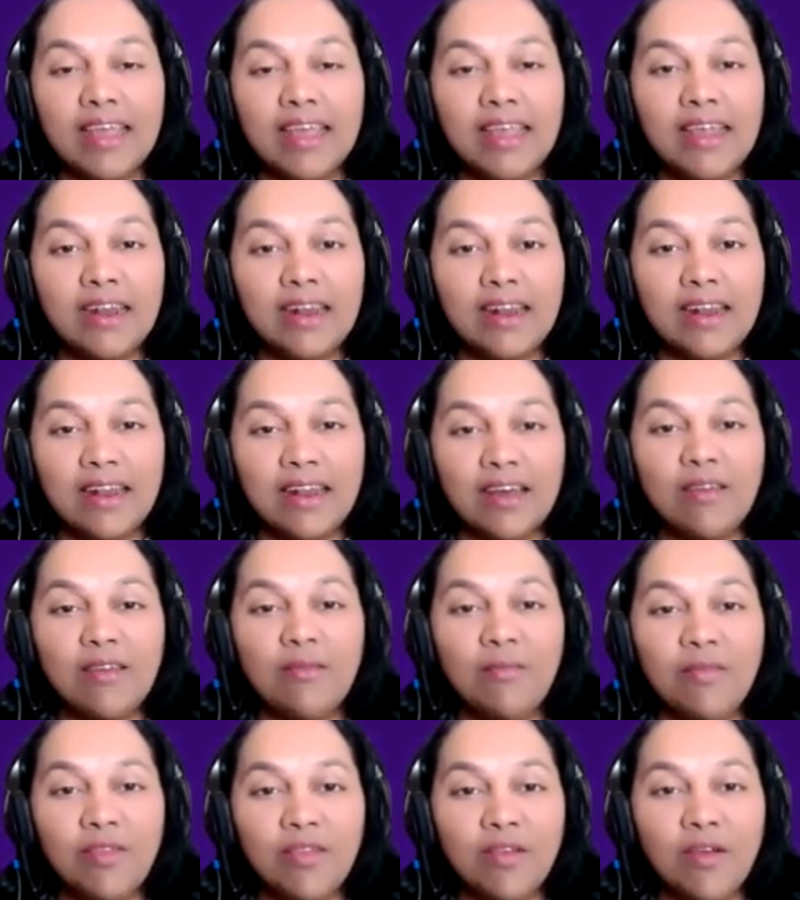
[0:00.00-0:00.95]
And in
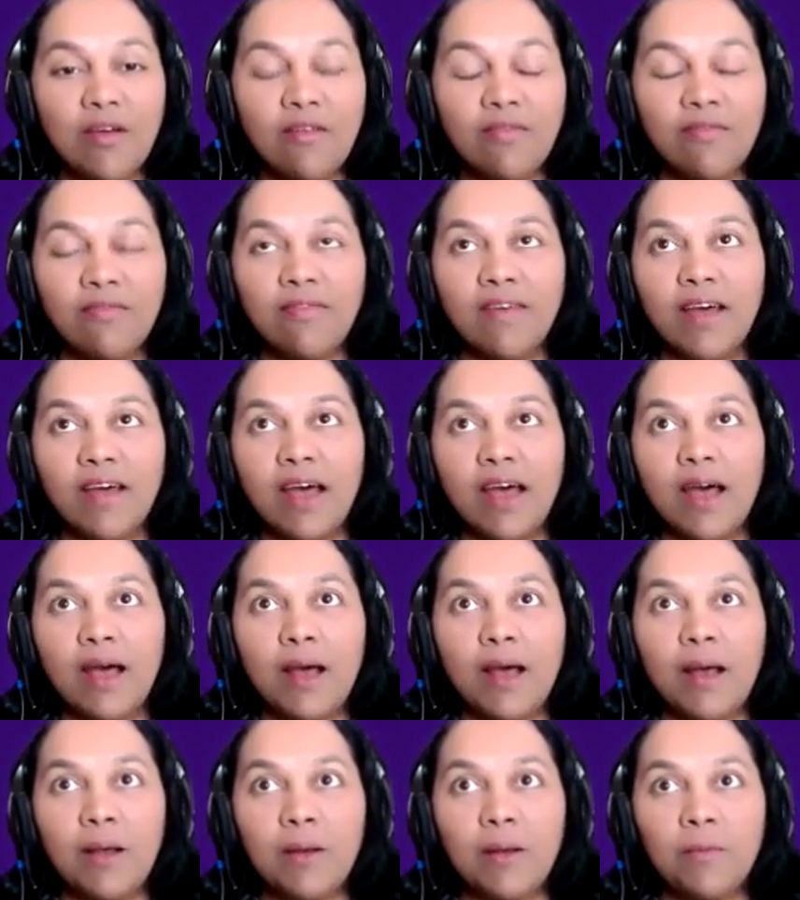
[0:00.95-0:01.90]
terms of
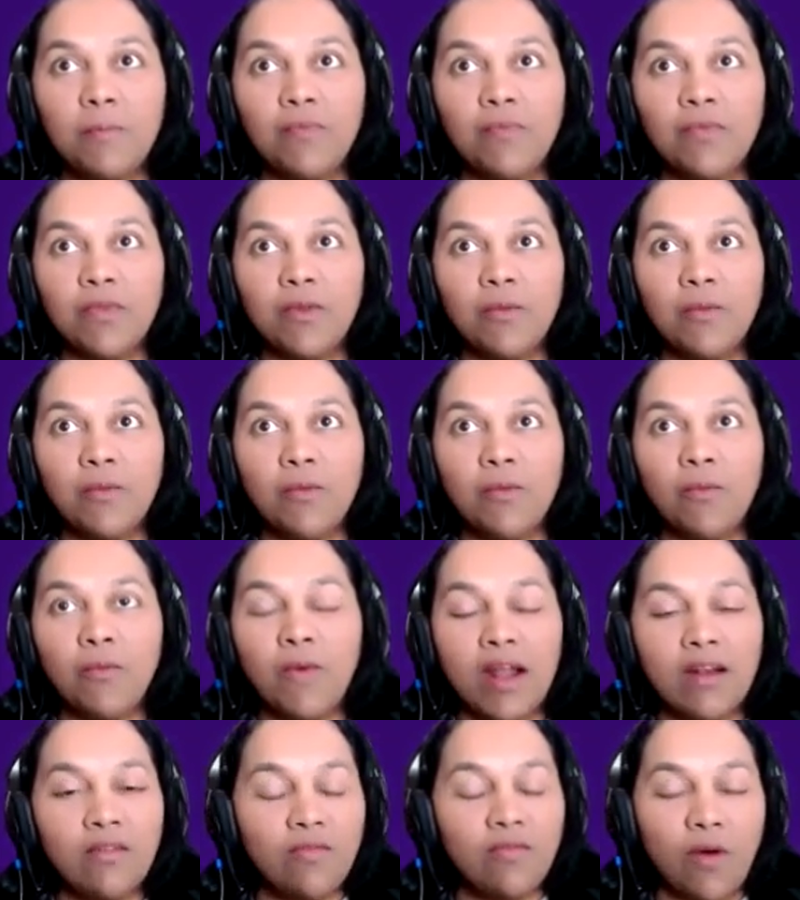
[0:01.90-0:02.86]

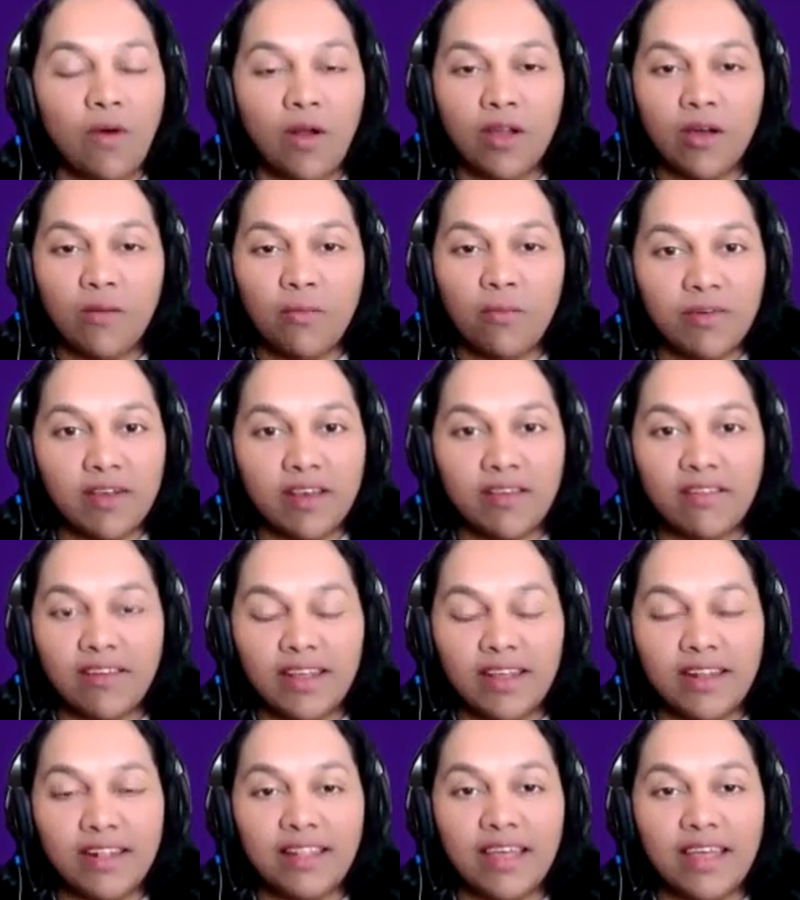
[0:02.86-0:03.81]
one follow-up
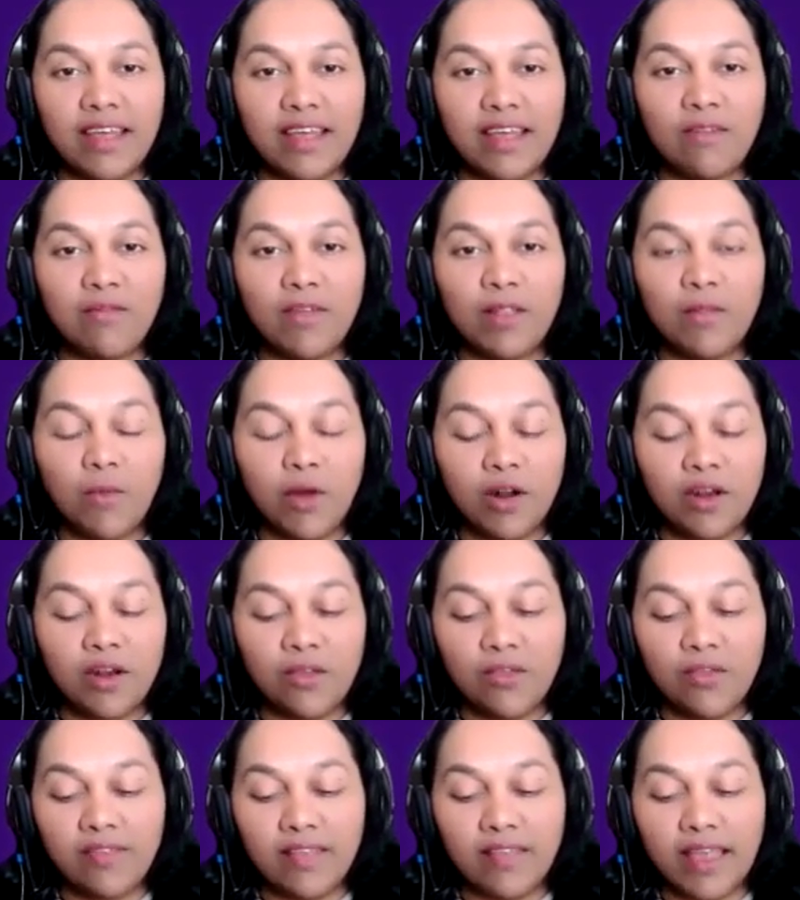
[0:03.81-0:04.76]
question there with
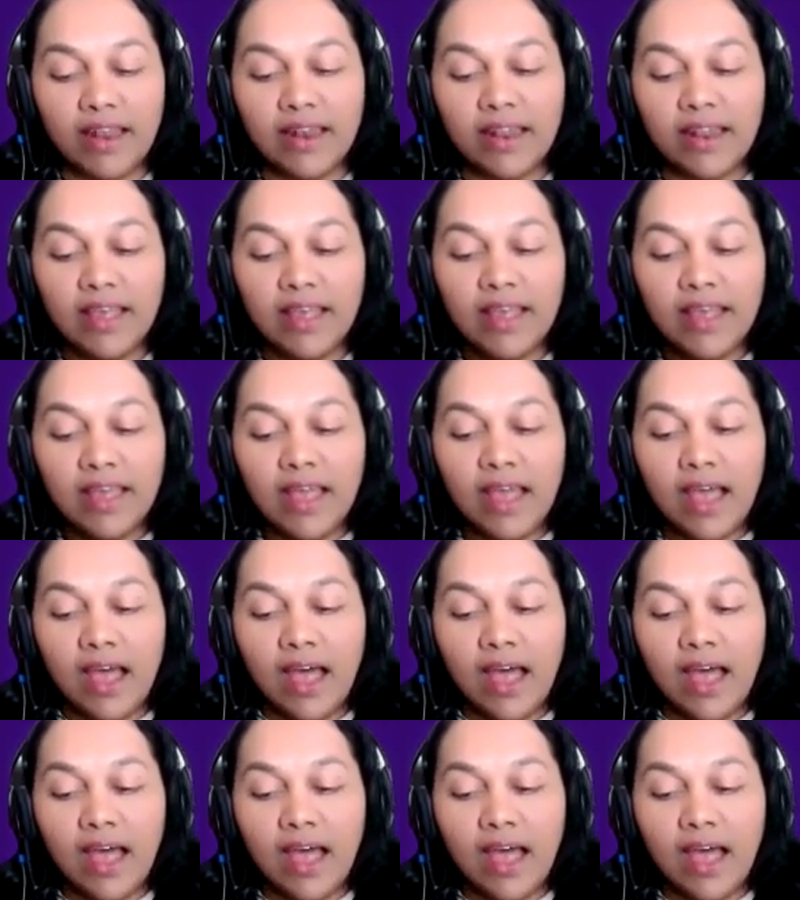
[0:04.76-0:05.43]
what you said,